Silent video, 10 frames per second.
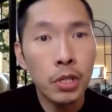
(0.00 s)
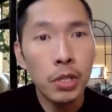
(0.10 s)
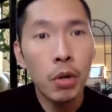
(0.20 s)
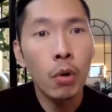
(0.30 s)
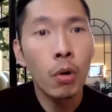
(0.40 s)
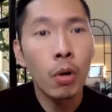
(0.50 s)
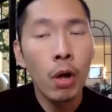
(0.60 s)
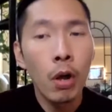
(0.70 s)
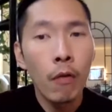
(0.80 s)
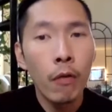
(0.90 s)
So
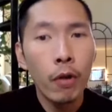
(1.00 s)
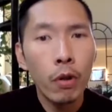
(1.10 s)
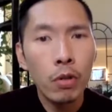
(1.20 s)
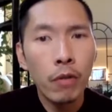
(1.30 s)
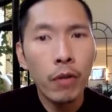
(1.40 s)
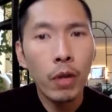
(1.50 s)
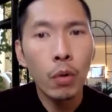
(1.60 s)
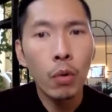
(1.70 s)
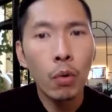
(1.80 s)
for those of you